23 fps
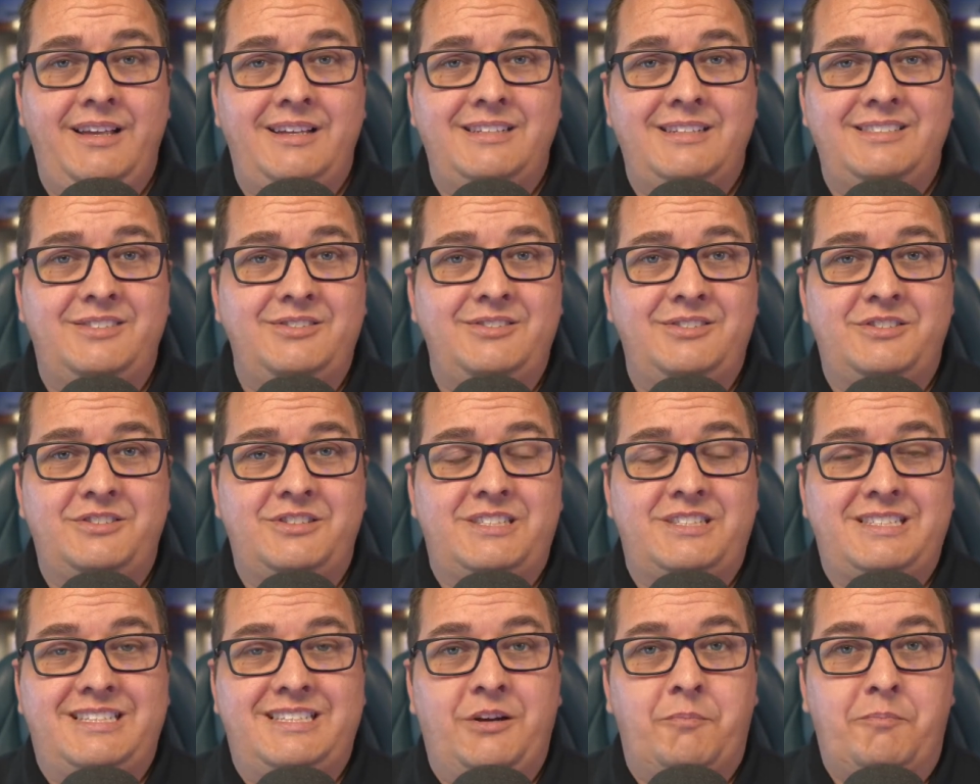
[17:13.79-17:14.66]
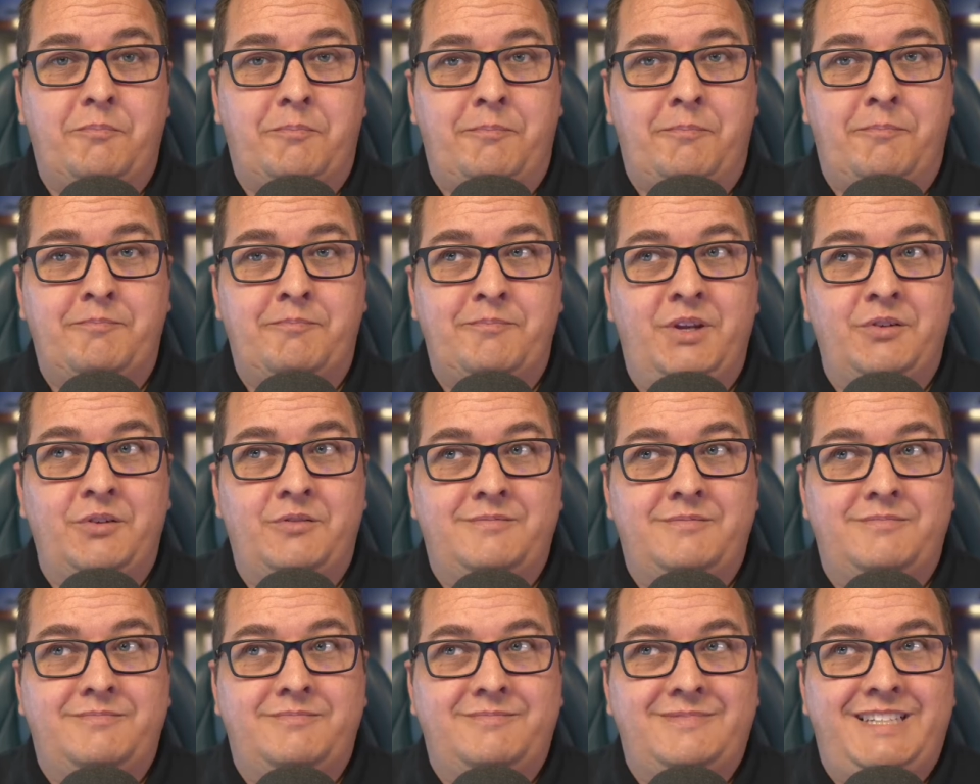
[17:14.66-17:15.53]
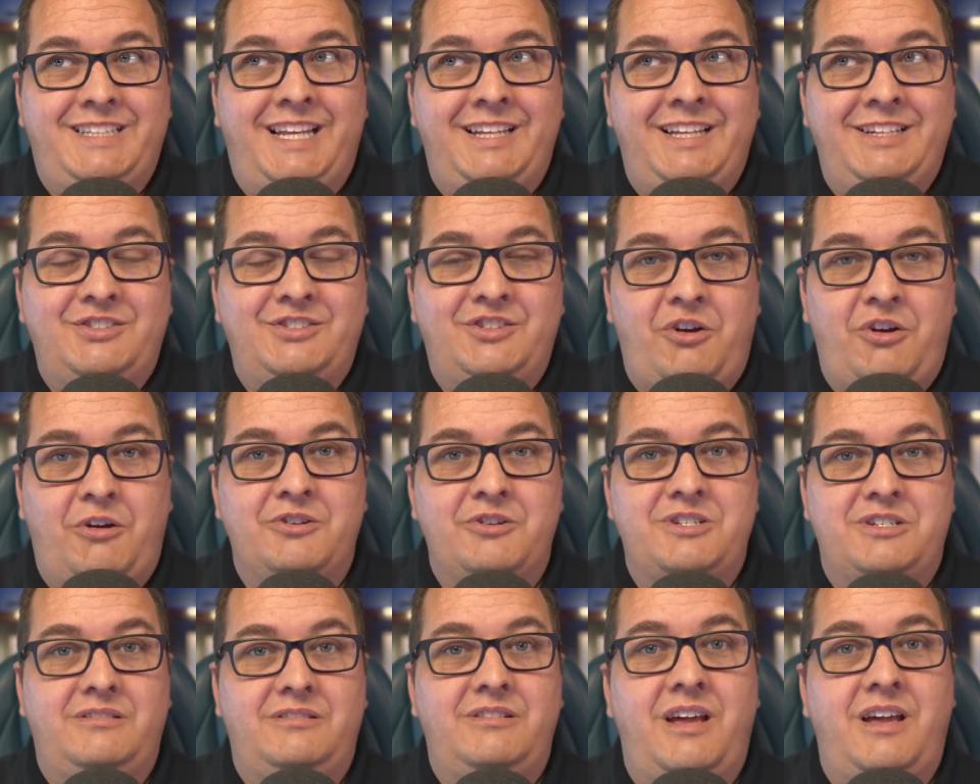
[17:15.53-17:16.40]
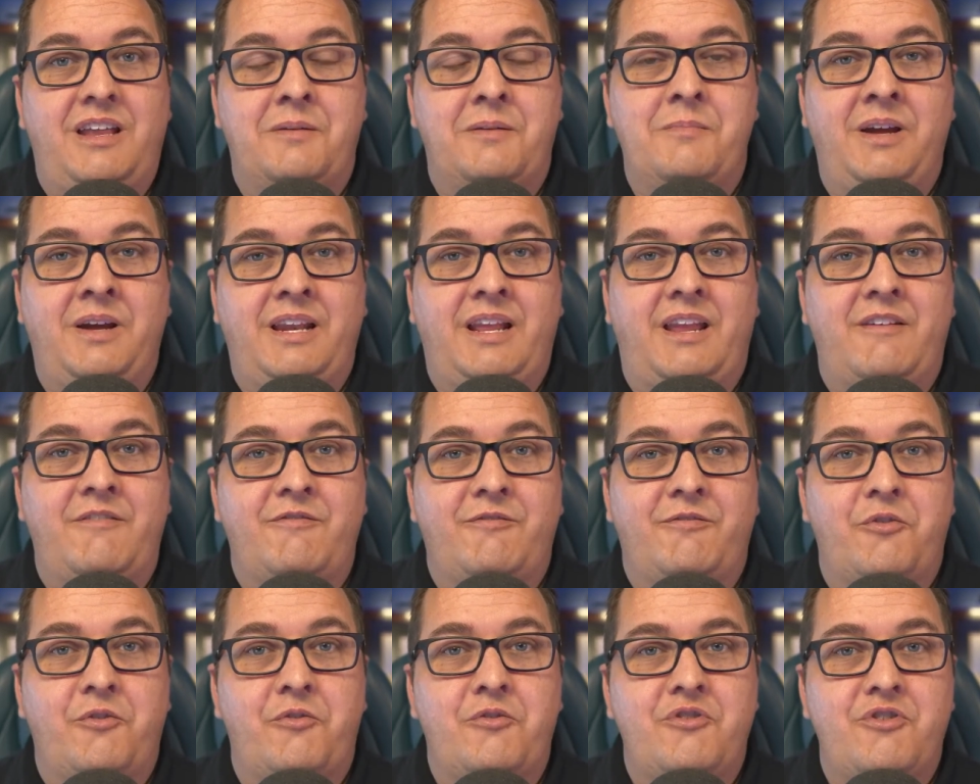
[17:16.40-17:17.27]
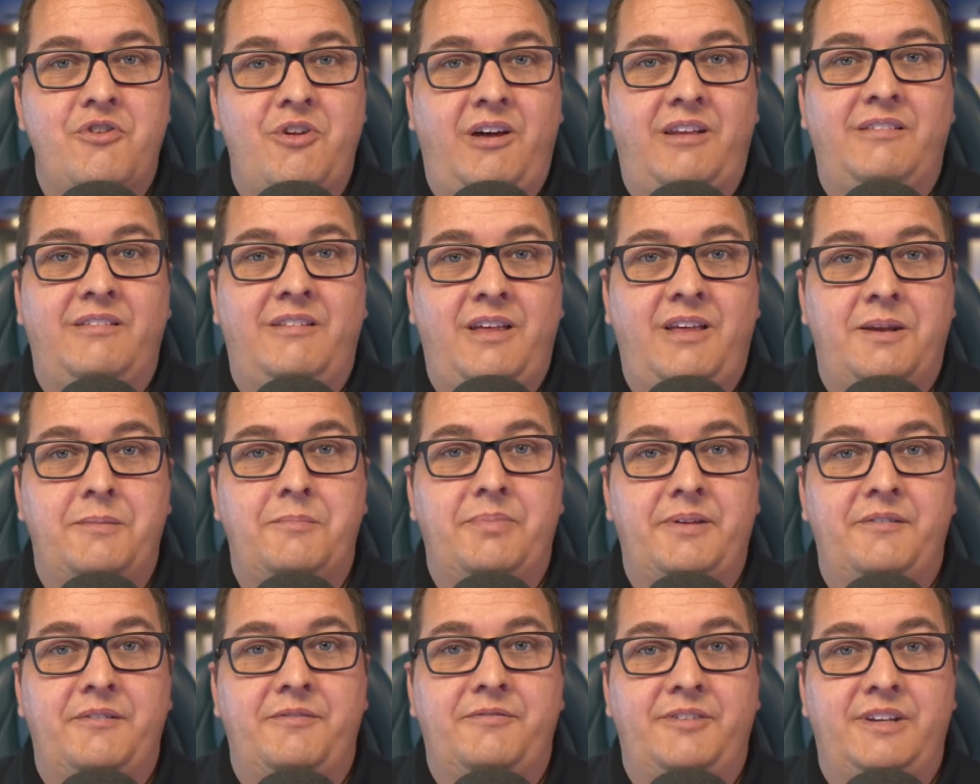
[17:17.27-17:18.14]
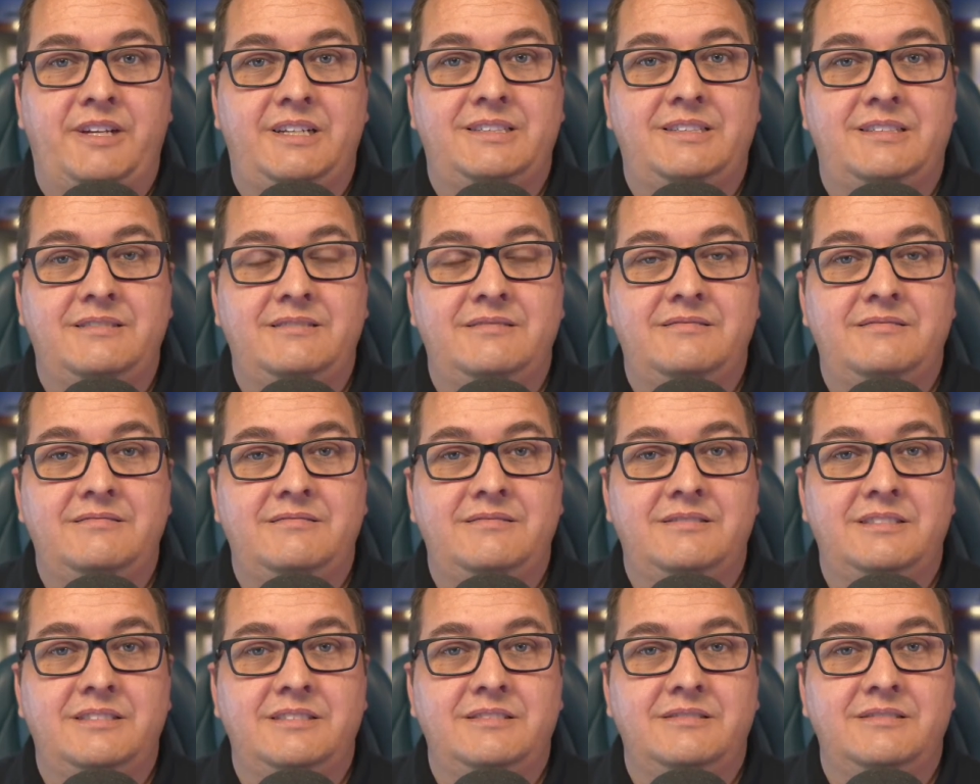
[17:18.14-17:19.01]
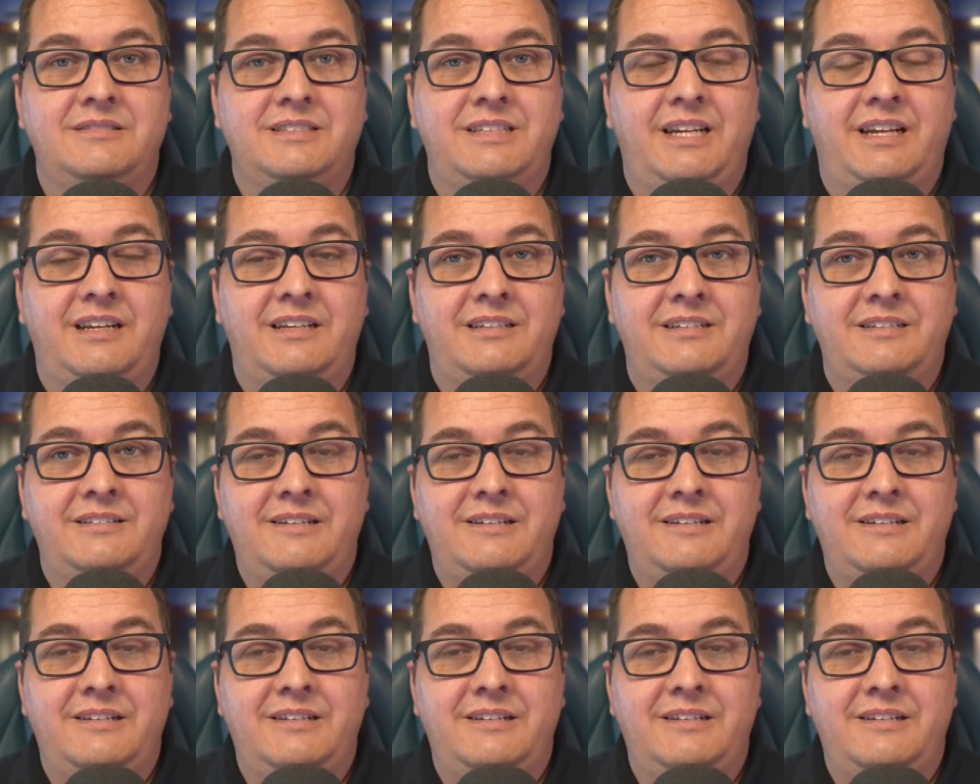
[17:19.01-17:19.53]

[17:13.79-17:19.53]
So you're getting charged a lot of money for not a lot of benefit. Okay.